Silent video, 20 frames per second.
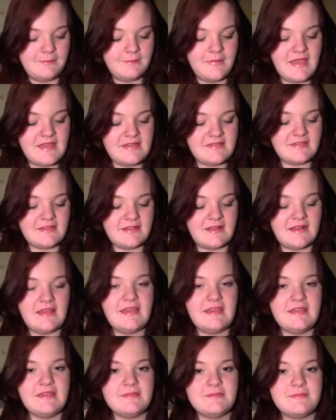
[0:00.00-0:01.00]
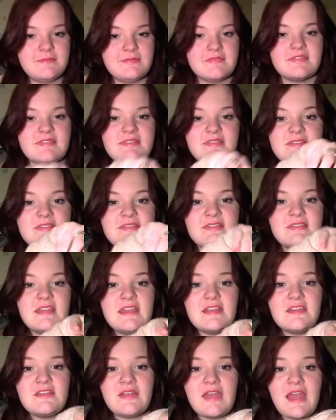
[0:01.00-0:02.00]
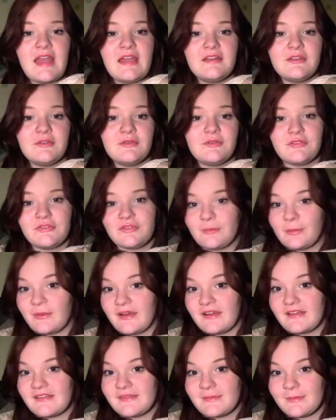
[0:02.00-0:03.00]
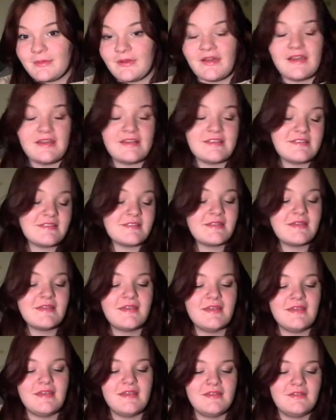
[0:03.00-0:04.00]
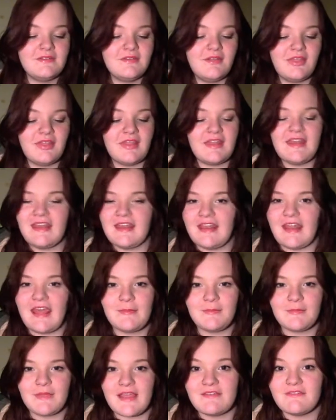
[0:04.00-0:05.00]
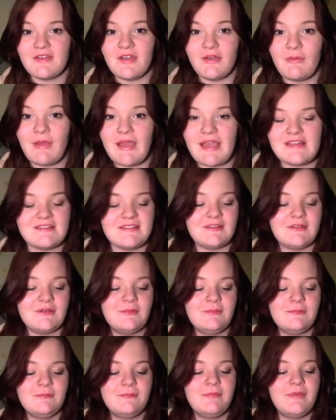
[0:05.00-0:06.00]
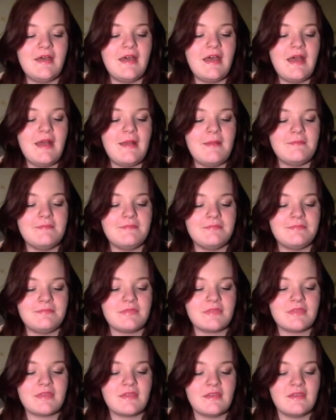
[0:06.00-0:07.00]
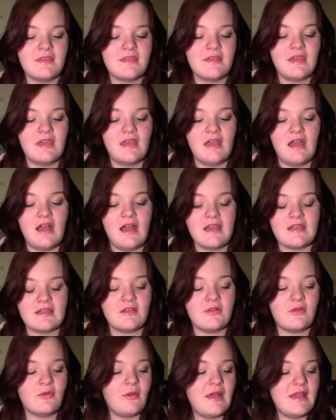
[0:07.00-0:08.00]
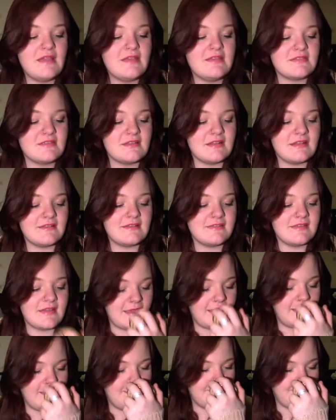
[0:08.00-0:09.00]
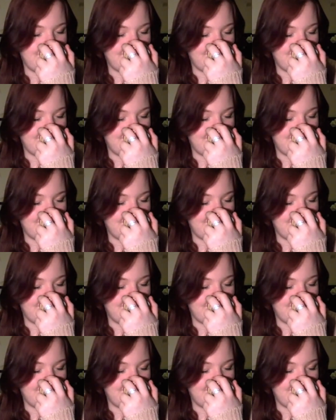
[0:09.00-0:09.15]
Basically, they do candles, surprise, surprise. Not that the name gave it away at all, but I can quite easily say